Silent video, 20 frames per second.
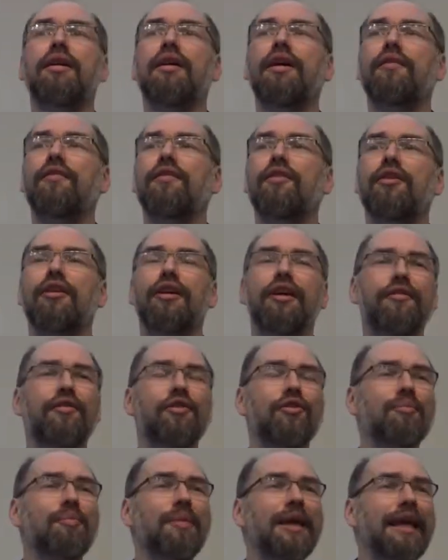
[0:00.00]
If
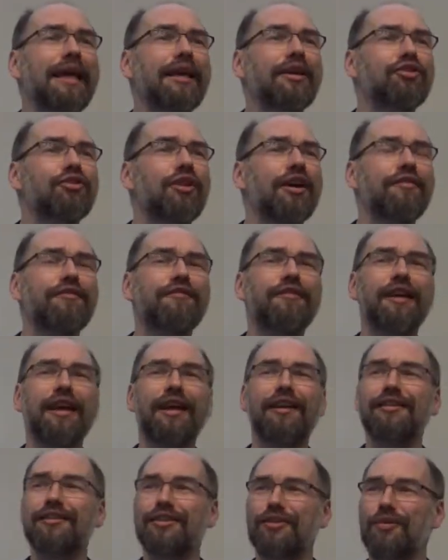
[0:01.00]
you're me, you try to
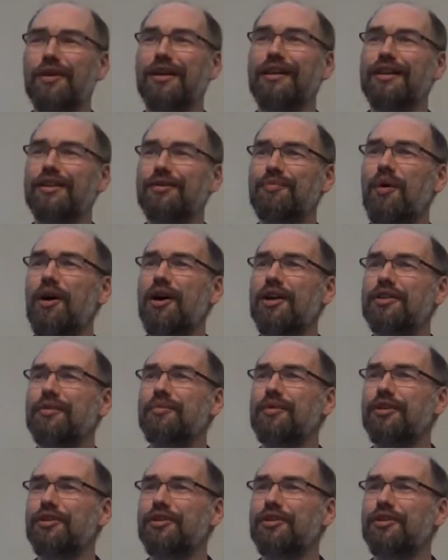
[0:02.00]
forget it as quickly as possible.